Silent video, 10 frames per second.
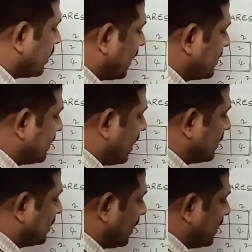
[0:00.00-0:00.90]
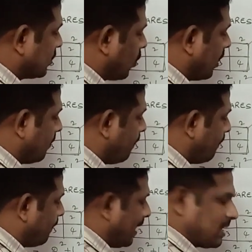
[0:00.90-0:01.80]
Consider 3 square
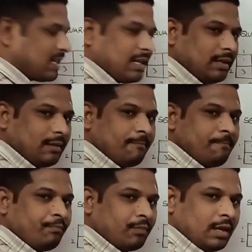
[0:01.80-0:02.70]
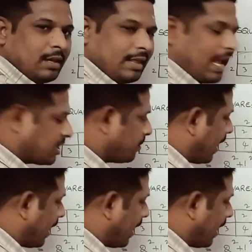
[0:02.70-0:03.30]
plus next